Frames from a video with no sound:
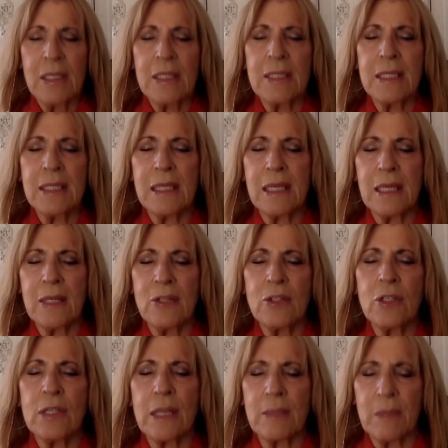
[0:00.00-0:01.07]
See that, see
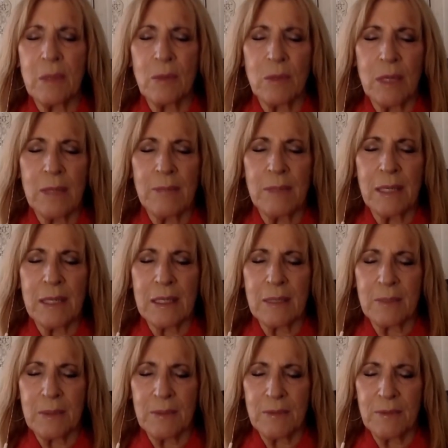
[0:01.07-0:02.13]
coming right back up
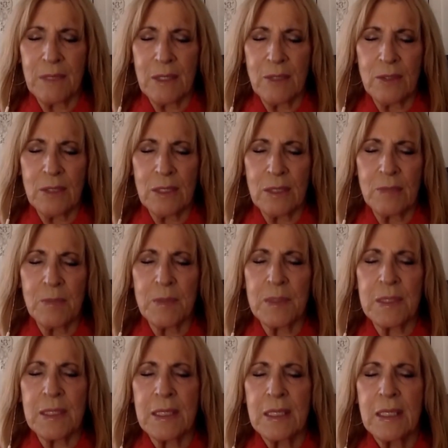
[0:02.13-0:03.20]
the fingertips,
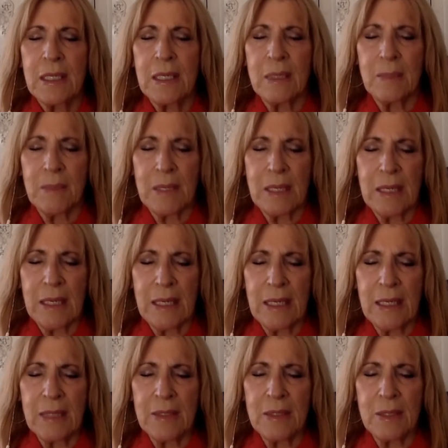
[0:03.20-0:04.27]
up the
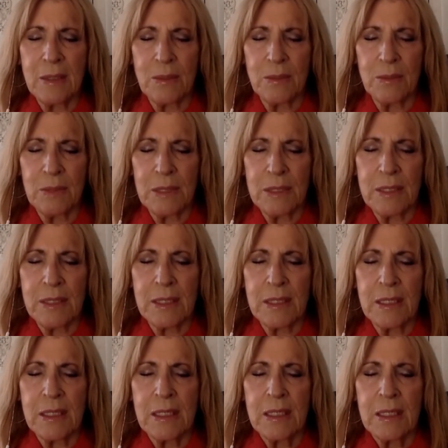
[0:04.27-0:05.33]
hands, the wrists,
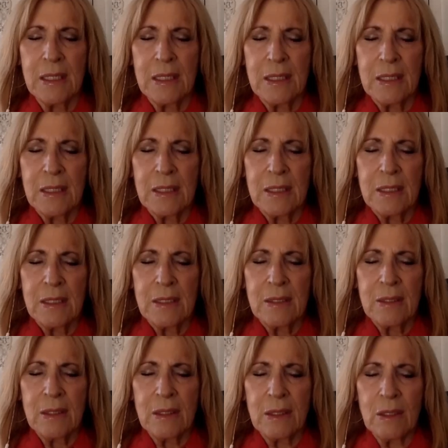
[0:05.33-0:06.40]
the
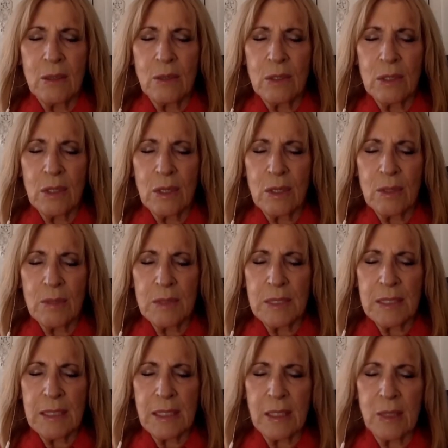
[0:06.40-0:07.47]
lower arms, the
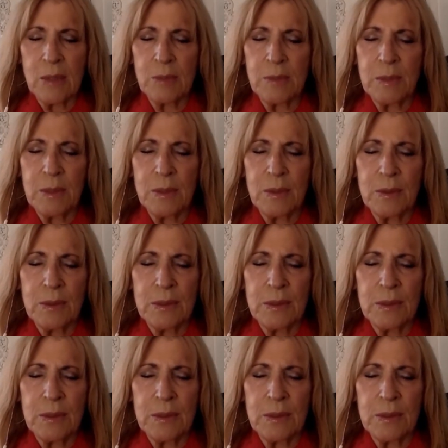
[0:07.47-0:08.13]
elbows,